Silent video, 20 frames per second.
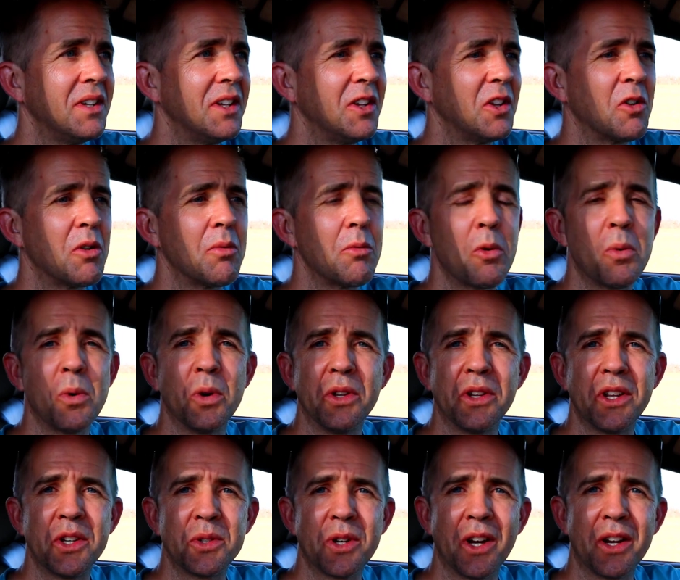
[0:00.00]
In the normal
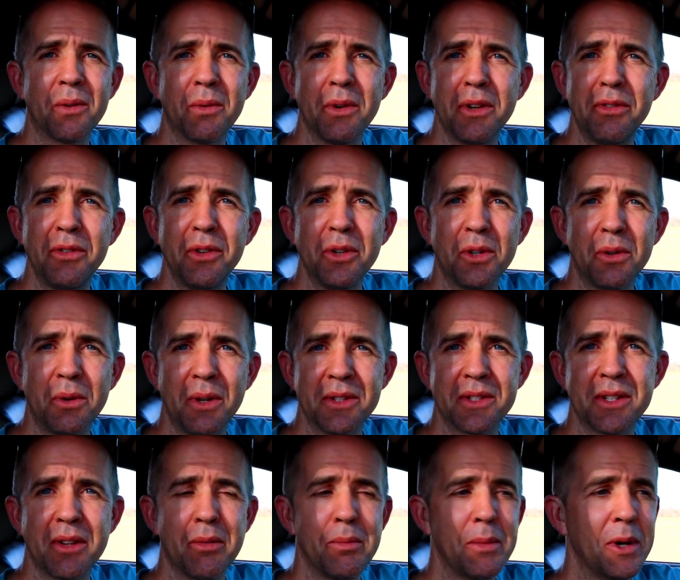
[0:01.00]
world, I try to refuel
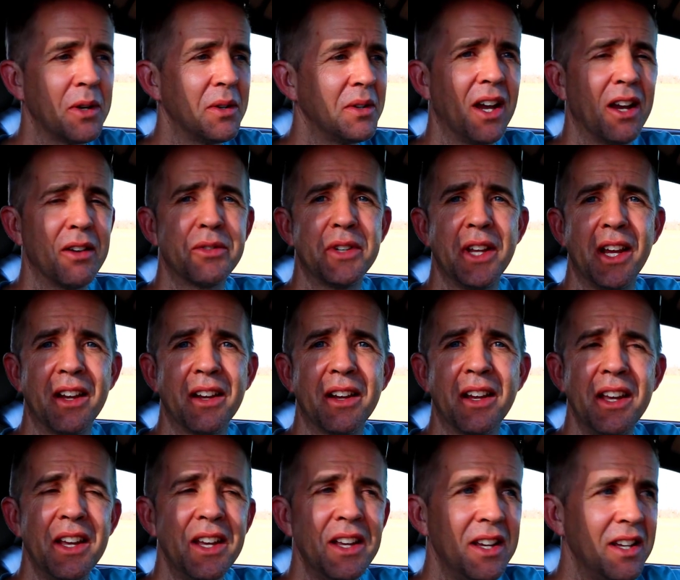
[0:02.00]
once I'm about half tank
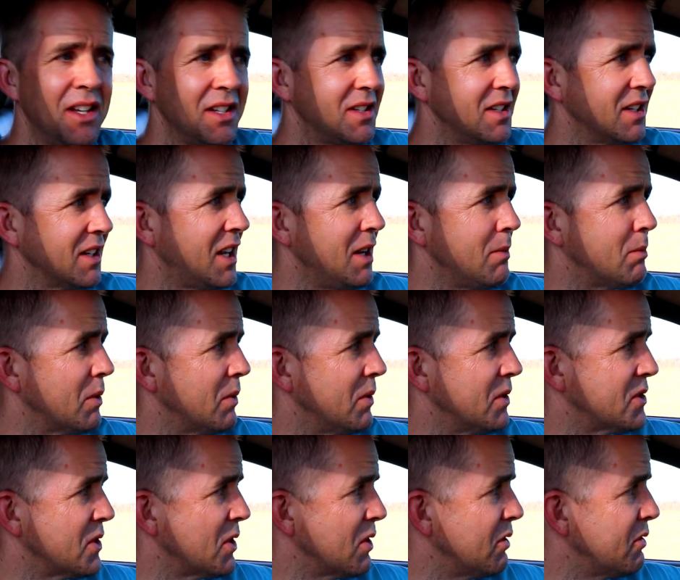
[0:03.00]
to keep a
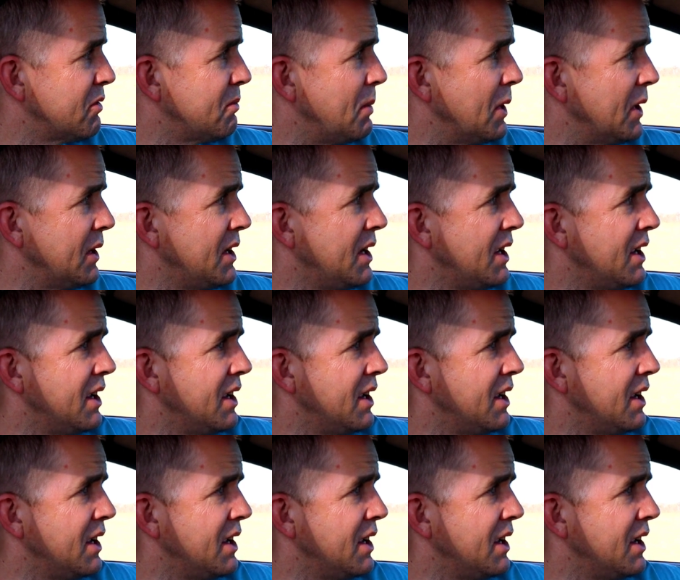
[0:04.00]
reserve, but